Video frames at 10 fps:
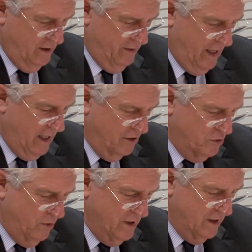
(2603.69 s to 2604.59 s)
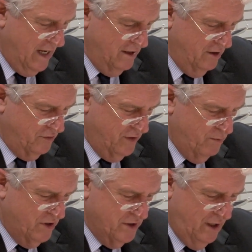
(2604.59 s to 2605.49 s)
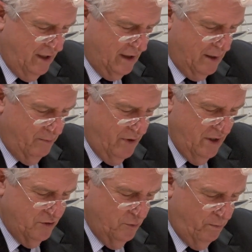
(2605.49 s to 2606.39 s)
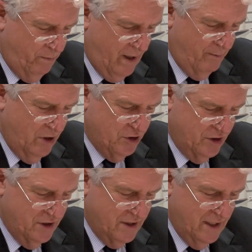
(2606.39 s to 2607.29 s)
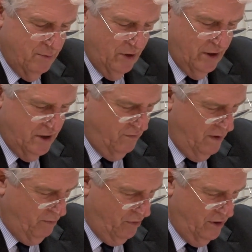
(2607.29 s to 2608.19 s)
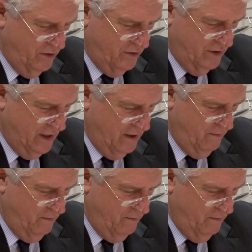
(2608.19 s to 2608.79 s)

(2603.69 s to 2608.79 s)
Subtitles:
There are now 293 Brazilian companies who publish sustainability reports,